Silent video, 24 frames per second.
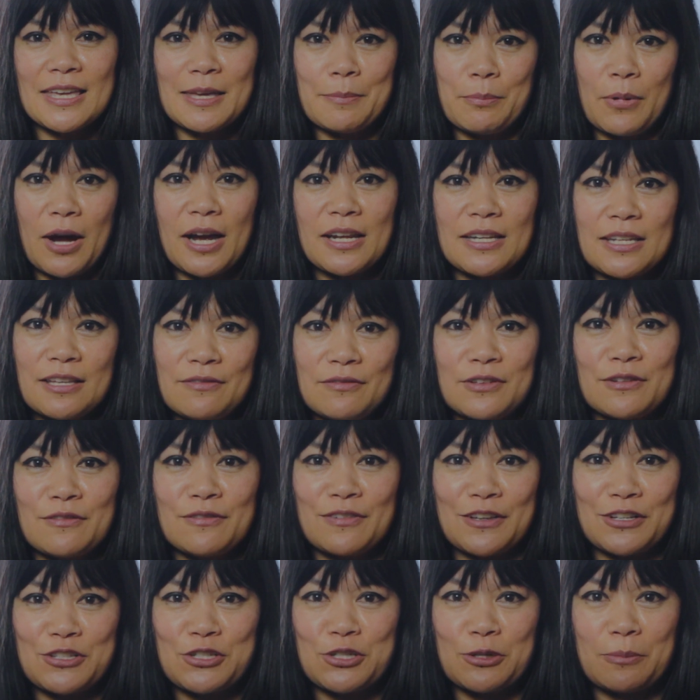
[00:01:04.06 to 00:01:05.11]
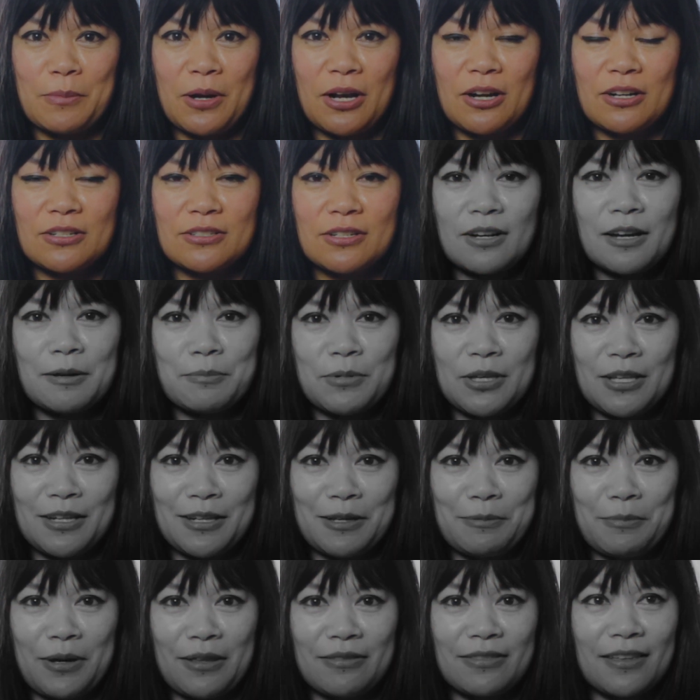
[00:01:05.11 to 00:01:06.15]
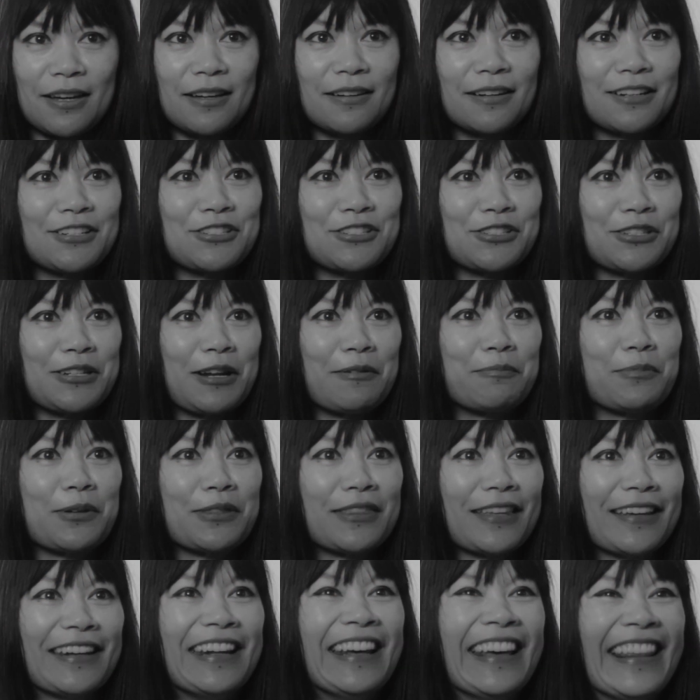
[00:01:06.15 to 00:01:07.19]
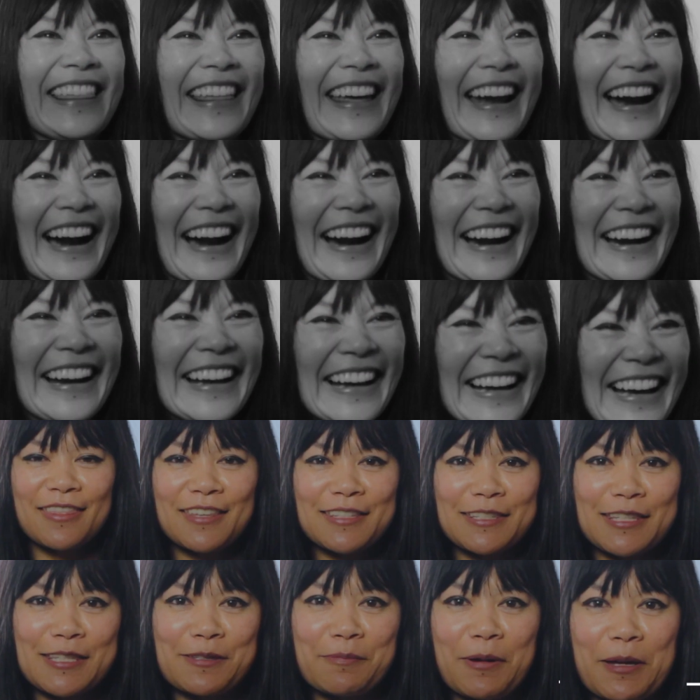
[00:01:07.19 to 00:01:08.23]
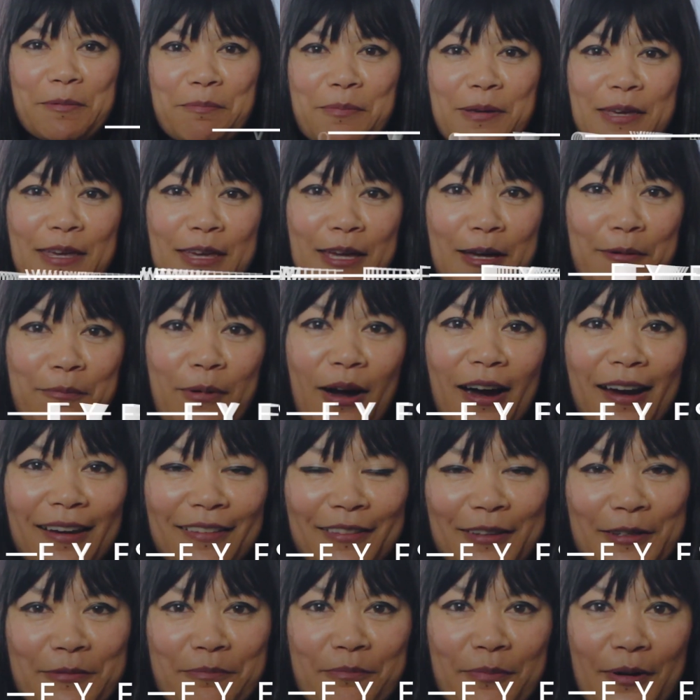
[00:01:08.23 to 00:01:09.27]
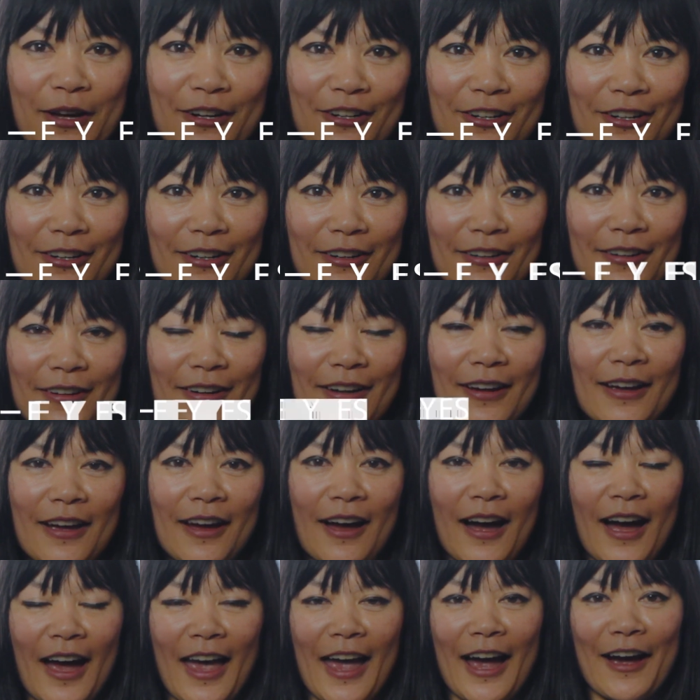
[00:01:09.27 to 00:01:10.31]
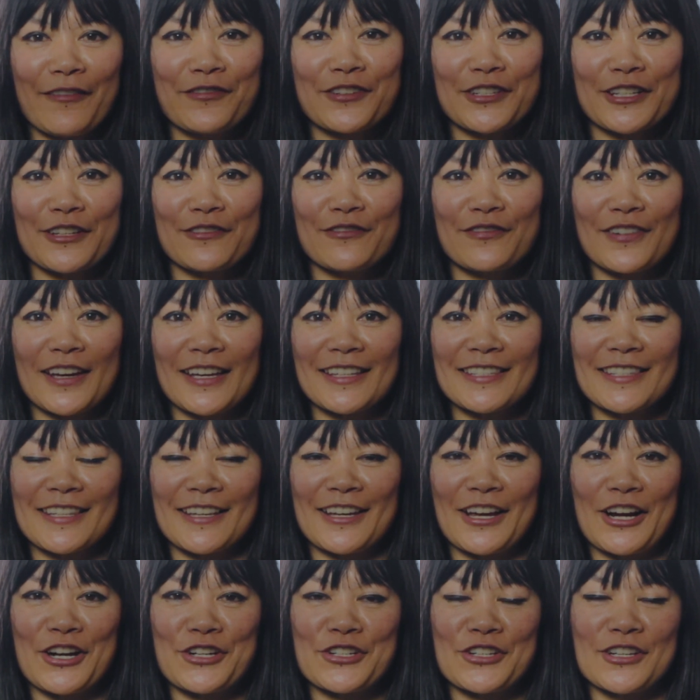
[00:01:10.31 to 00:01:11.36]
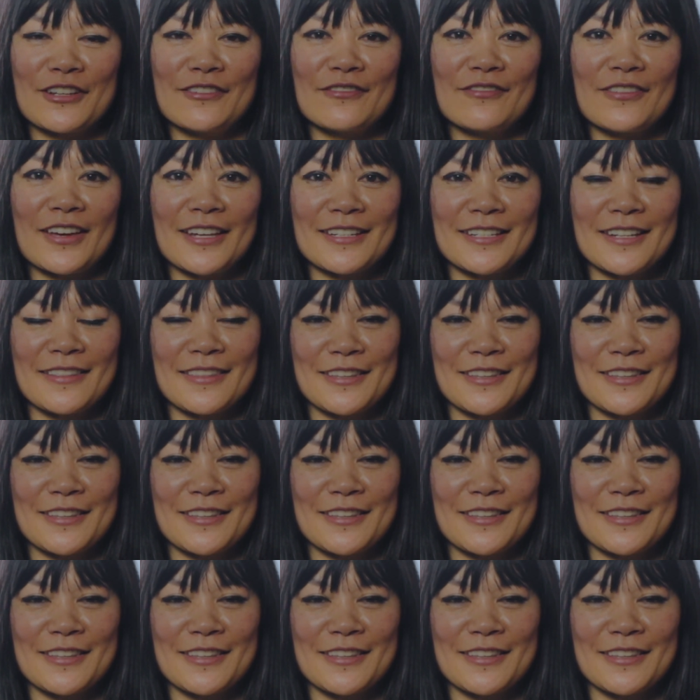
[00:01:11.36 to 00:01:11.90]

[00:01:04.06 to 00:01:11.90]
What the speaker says: It might even fix your marriage. I'm kidding about that. I shouldn't have put that in there. This is my PM eyelid butter. I have to confess I actually invented